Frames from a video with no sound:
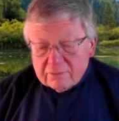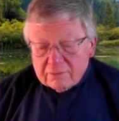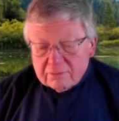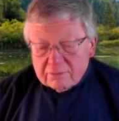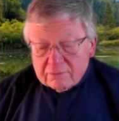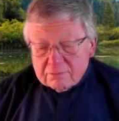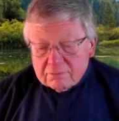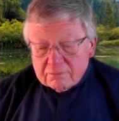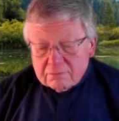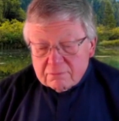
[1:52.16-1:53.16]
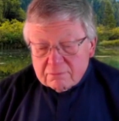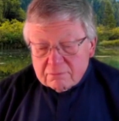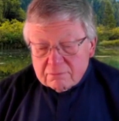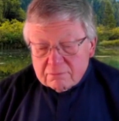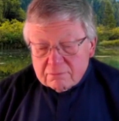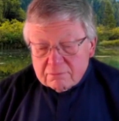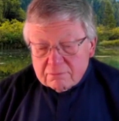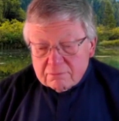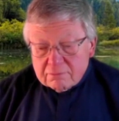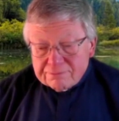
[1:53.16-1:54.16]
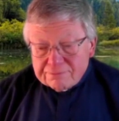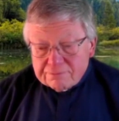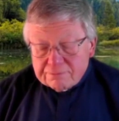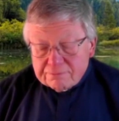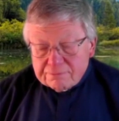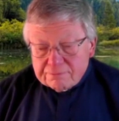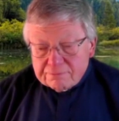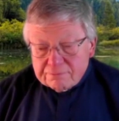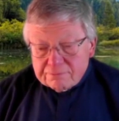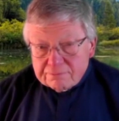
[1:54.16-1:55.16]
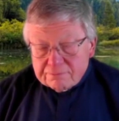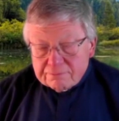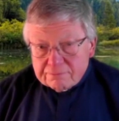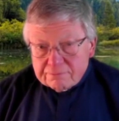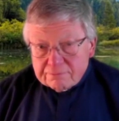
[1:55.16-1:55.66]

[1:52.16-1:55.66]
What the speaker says: Nobody speaks.